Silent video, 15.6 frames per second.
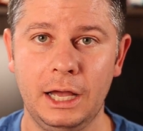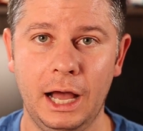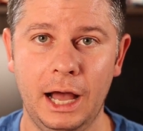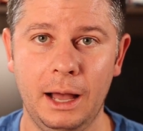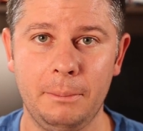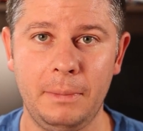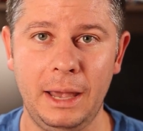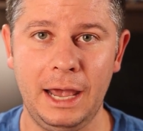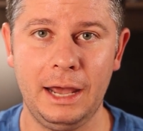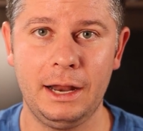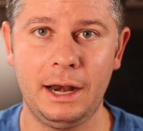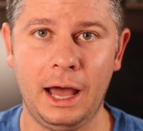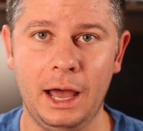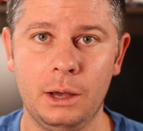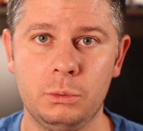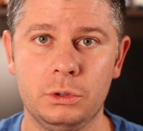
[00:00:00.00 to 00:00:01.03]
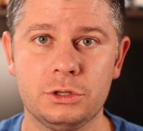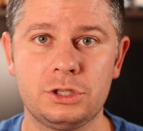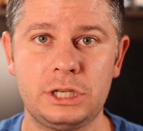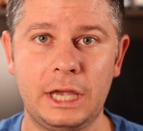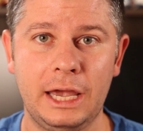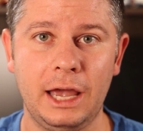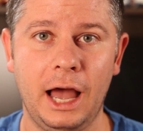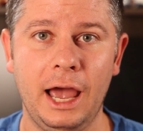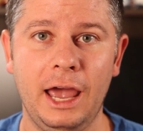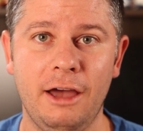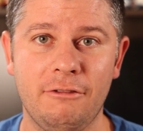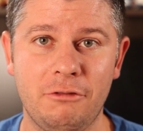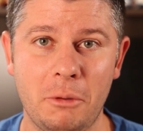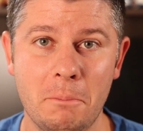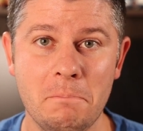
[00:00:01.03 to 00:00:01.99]
And I will say I
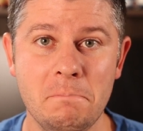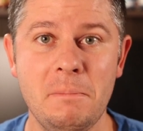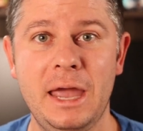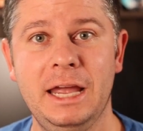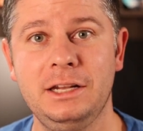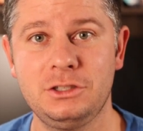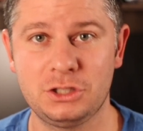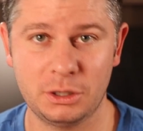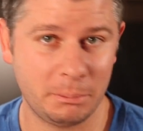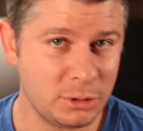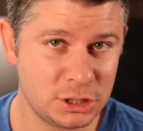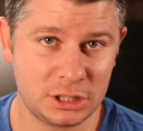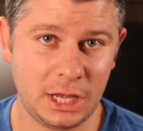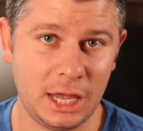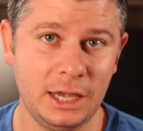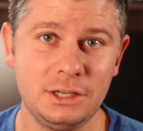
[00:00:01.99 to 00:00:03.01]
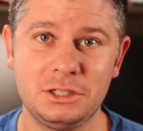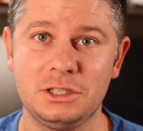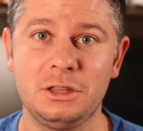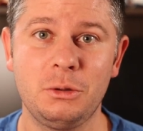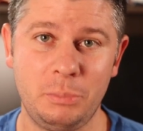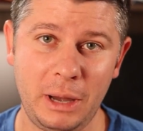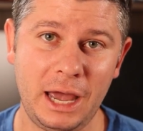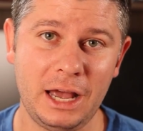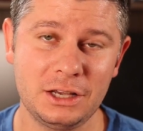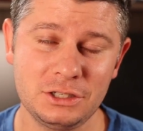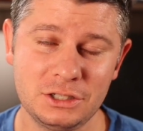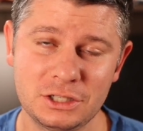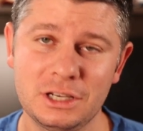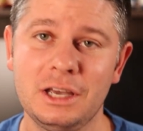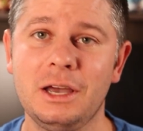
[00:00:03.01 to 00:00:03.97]
have made some mistakes in the
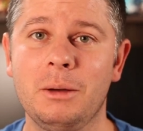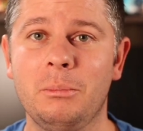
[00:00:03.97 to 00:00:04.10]
past,